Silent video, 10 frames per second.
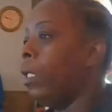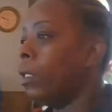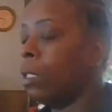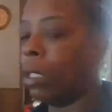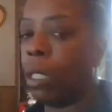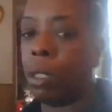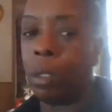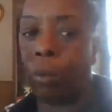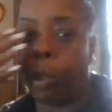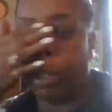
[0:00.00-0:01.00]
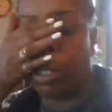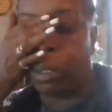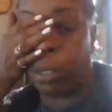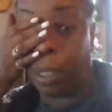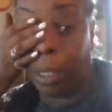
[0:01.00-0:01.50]
It took the
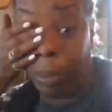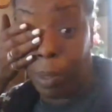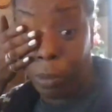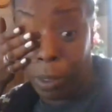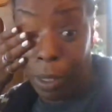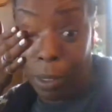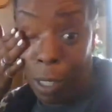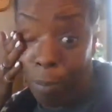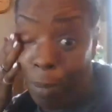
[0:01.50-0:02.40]
world to get those things